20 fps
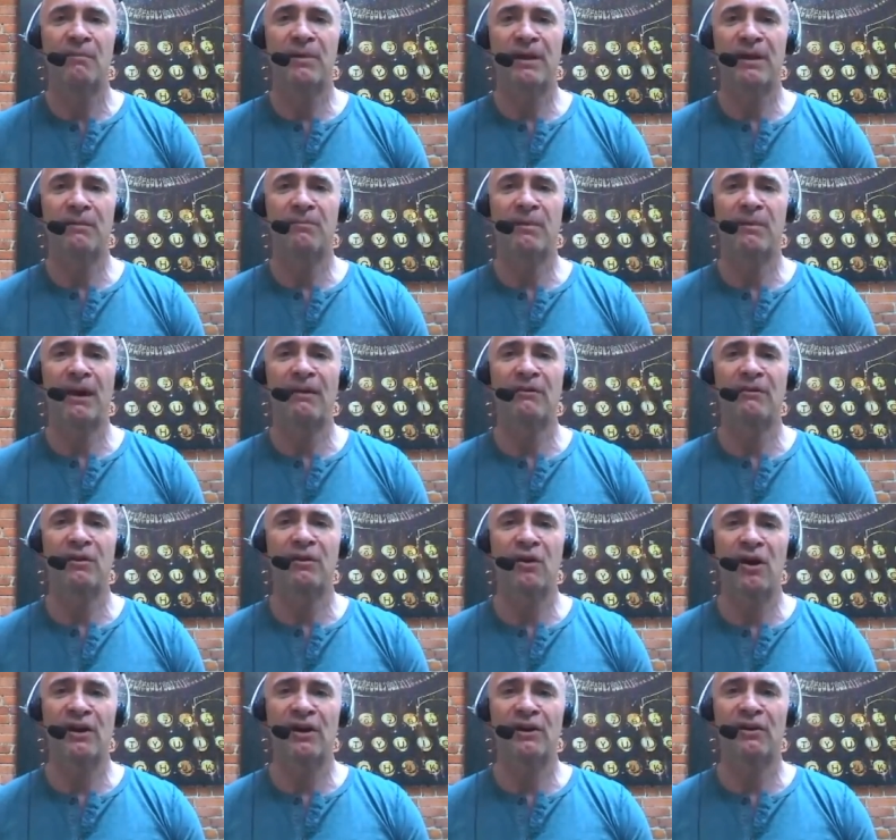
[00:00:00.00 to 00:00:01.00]
but about
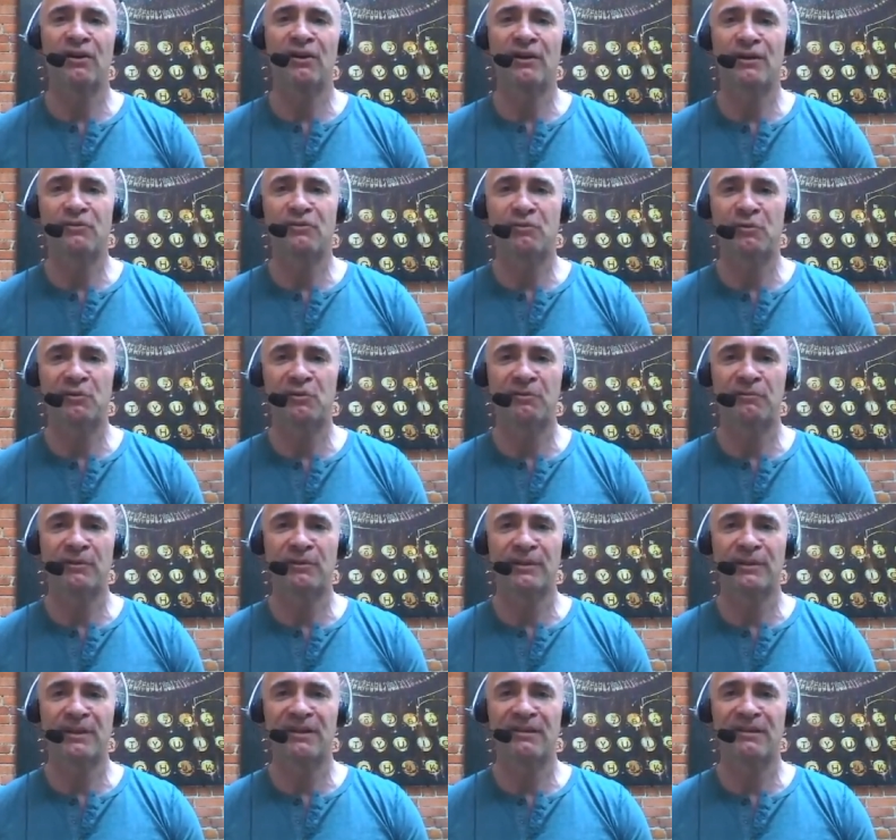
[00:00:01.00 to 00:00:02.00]
honor and
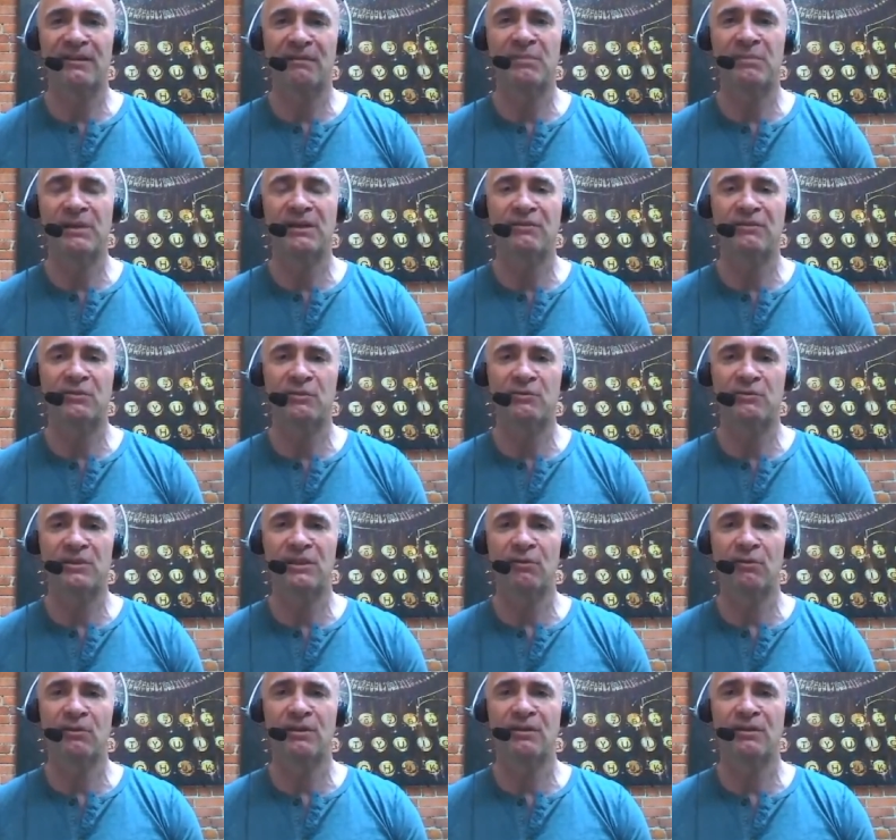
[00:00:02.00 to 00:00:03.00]
truthfulness and being true
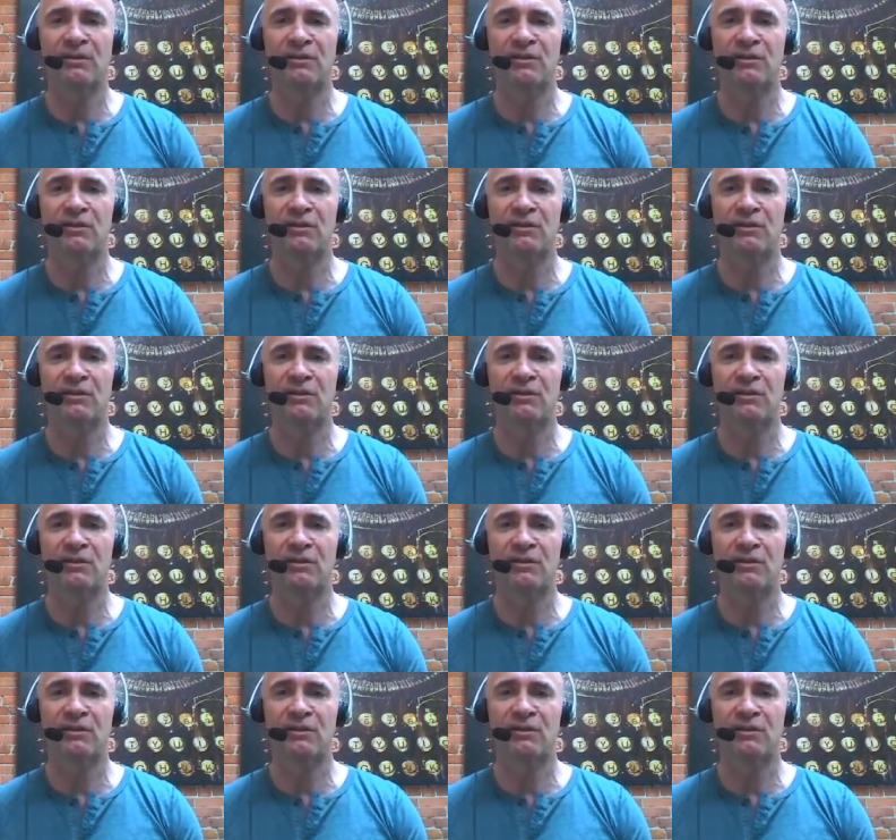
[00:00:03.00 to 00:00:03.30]
to